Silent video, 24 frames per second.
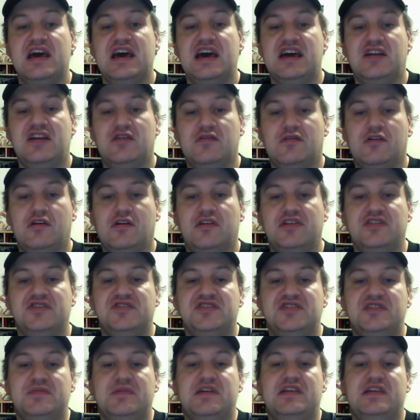And overall, you
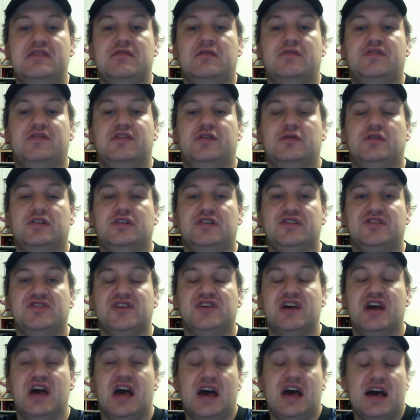see many reviewers,
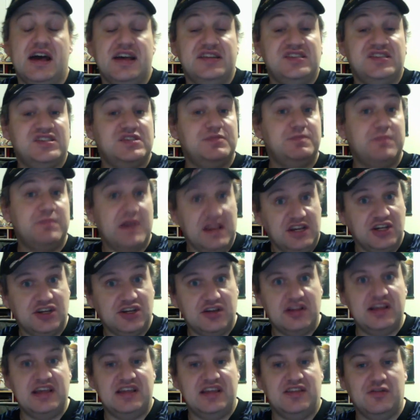
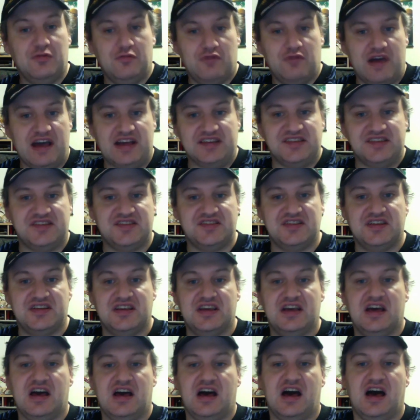especially in the West,
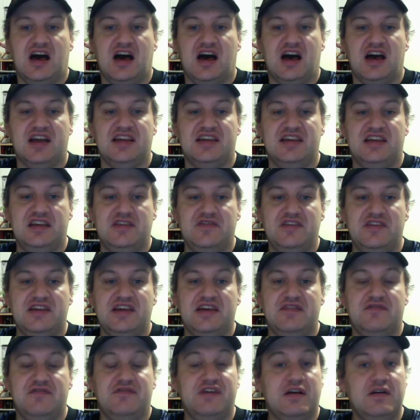giving
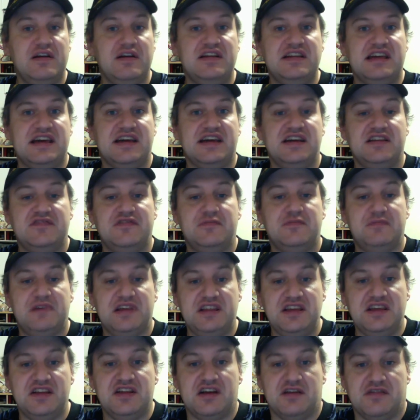a very negative
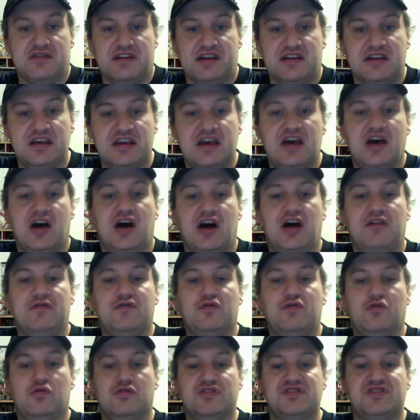opinion of it.
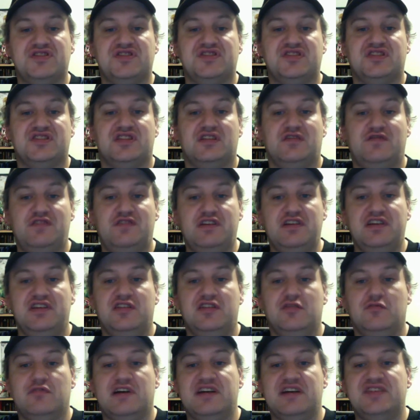Of course, the feeling
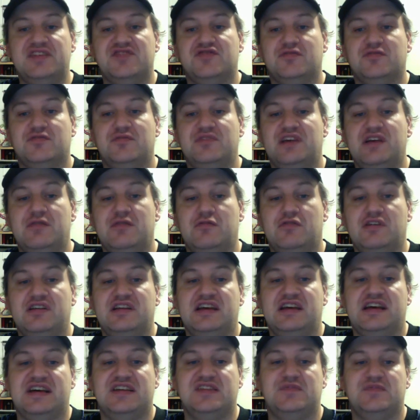in the West from day one
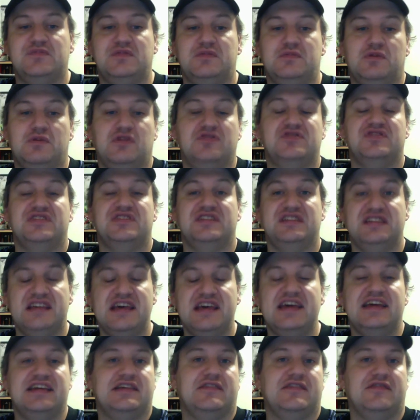has been mostly
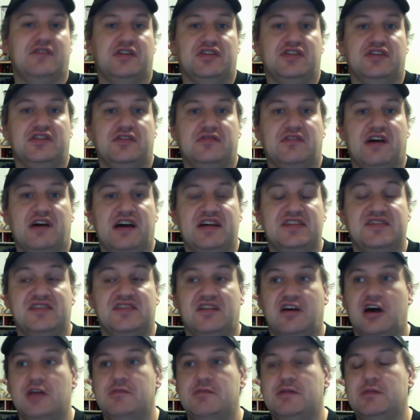negative on the device. A
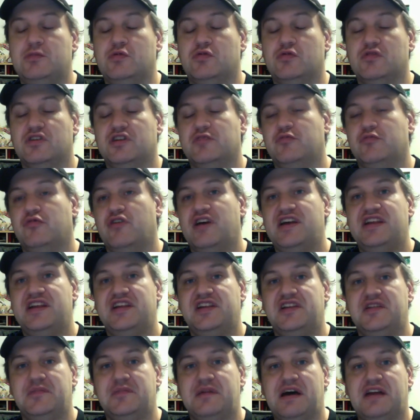lot of people were
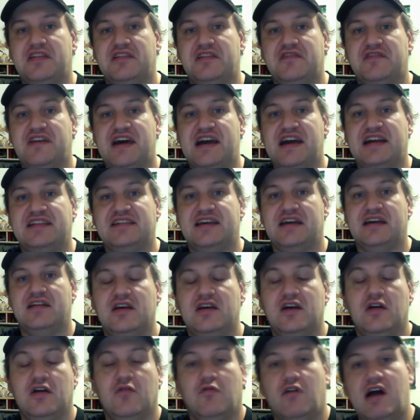complaining about the fact that
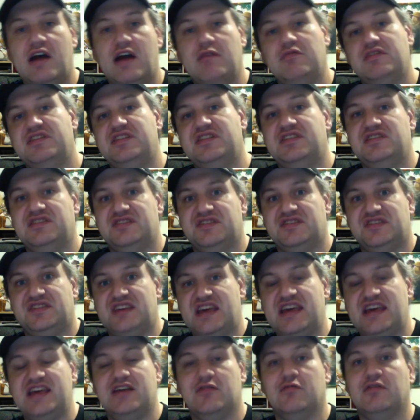why would
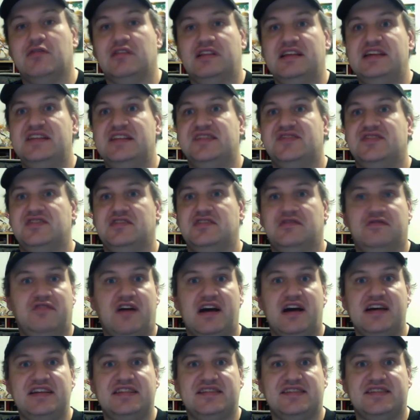Sega release a
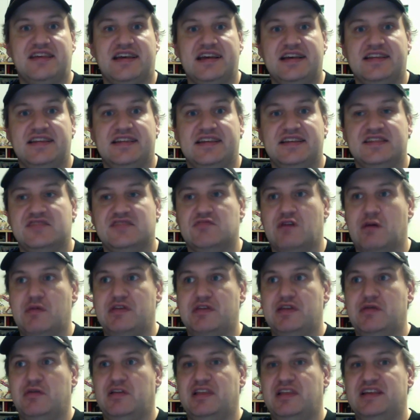device like this? Why would
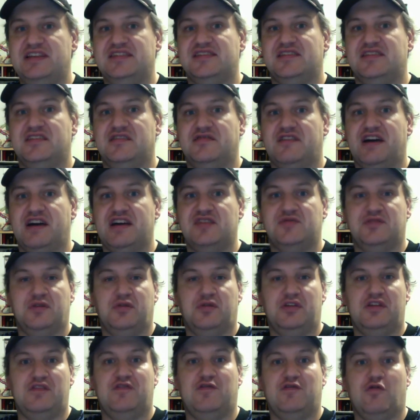they release a device with
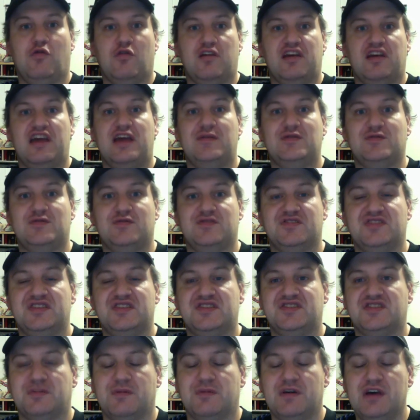only 4 games per
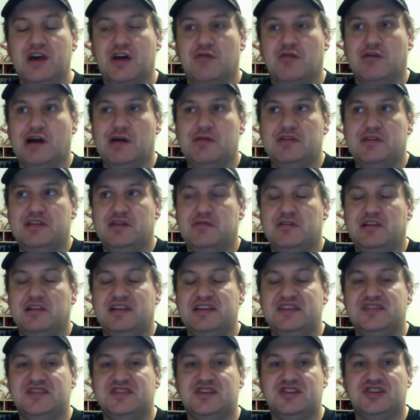system? Why would they
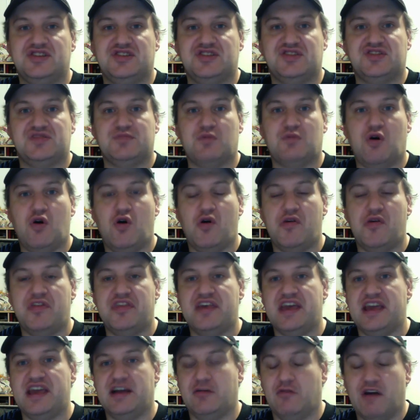release such a small
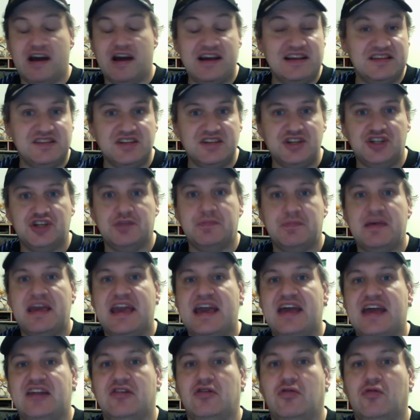thing? Why is it
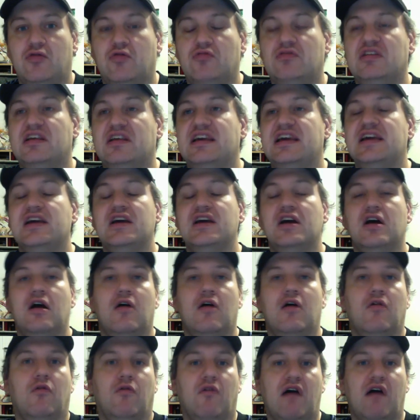Japan only?
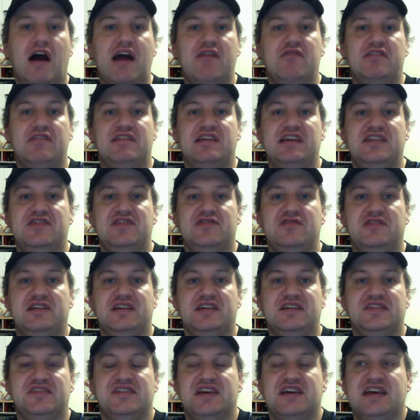Why would they do
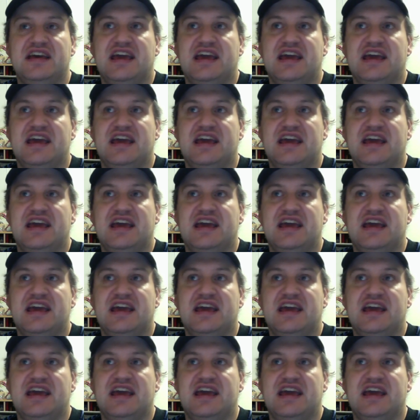this?